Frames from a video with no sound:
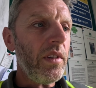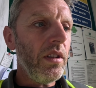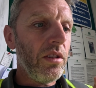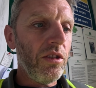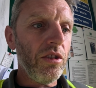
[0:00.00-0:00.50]

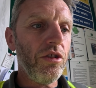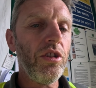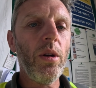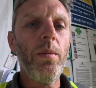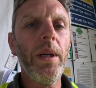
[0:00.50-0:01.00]
to just
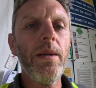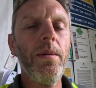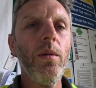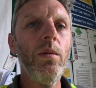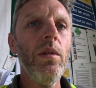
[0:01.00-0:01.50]
show
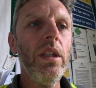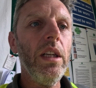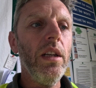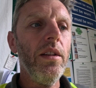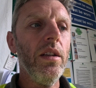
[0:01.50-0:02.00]
people
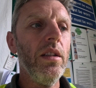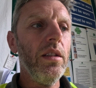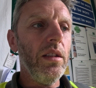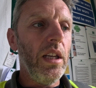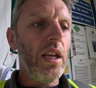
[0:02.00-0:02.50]
that
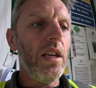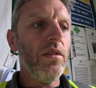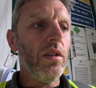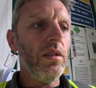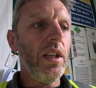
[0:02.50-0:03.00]
it is
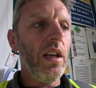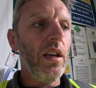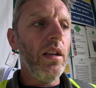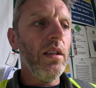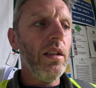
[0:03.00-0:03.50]
good
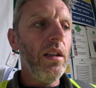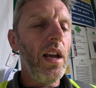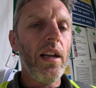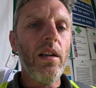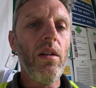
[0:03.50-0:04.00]
gear,
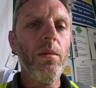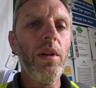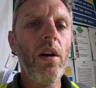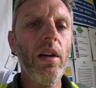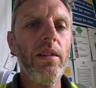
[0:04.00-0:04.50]
and I would
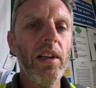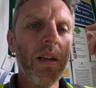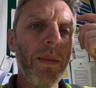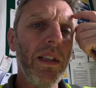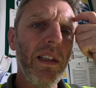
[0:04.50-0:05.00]
highly
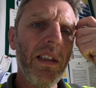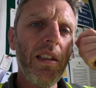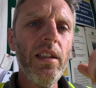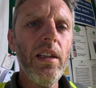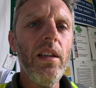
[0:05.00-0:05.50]
recommend it.
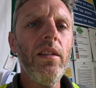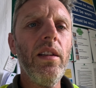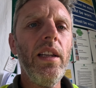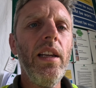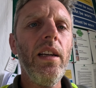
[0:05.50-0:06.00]
So
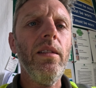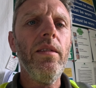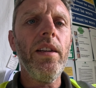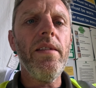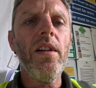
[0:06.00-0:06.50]
there you go,
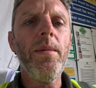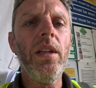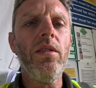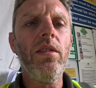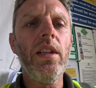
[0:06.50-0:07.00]
thank you very
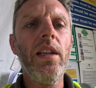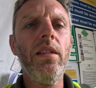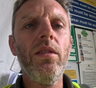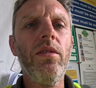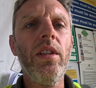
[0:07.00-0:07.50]
much,
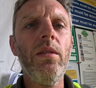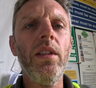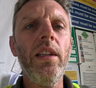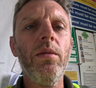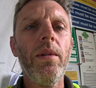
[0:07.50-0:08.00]
and I'll see you on the
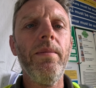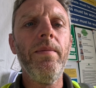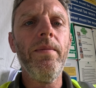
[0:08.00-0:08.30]
next one.